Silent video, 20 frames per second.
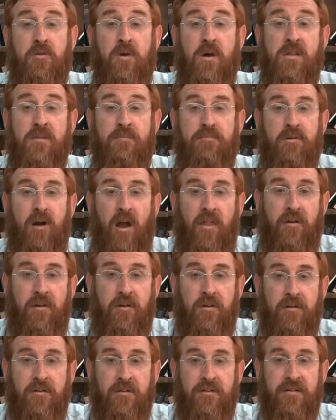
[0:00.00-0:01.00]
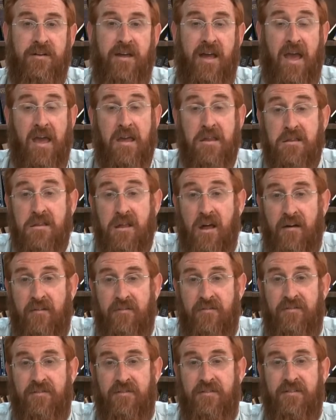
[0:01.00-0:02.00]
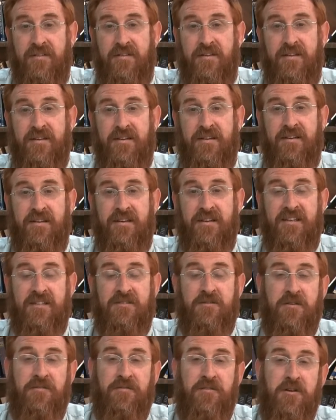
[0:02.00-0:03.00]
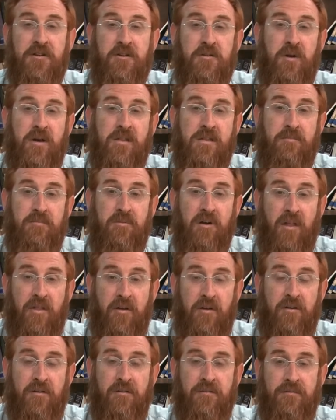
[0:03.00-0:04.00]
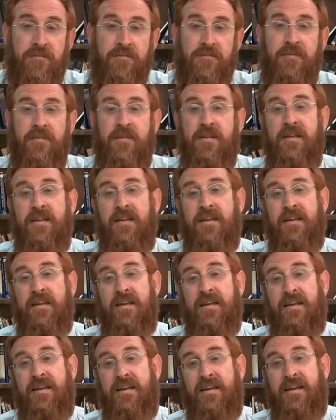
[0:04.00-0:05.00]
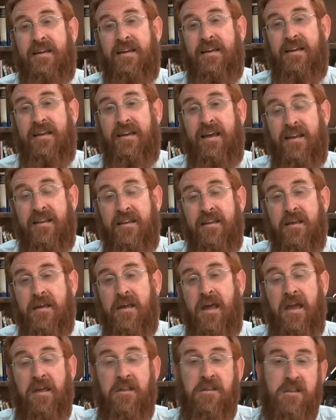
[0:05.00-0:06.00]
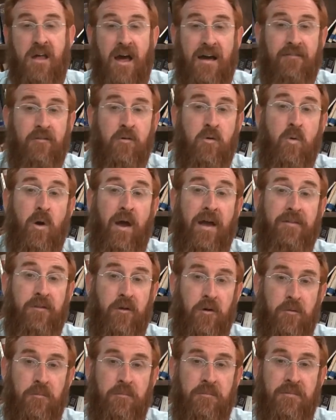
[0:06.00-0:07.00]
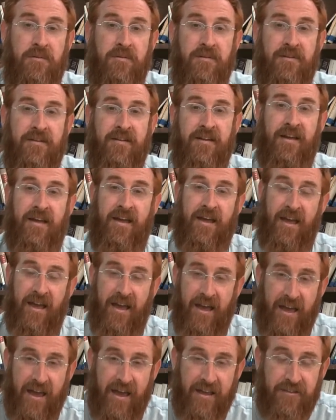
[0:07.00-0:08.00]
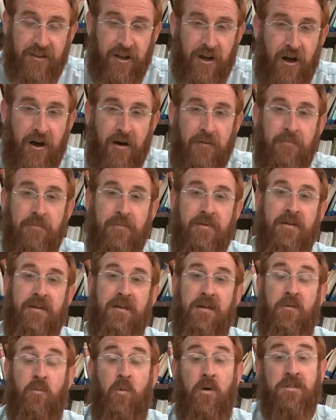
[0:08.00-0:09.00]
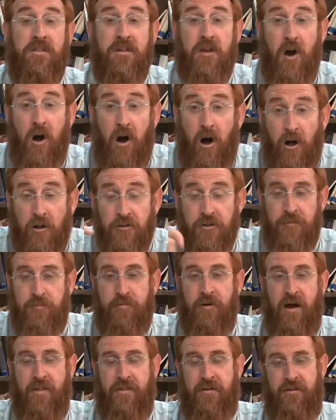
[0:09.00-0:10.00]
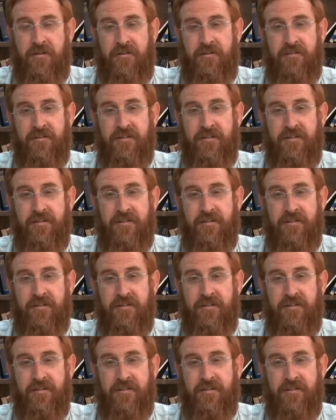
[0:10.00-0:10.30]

to as a brother, Esav, is referred to as a brother. And Esav hu Edom. Edom was the older brother.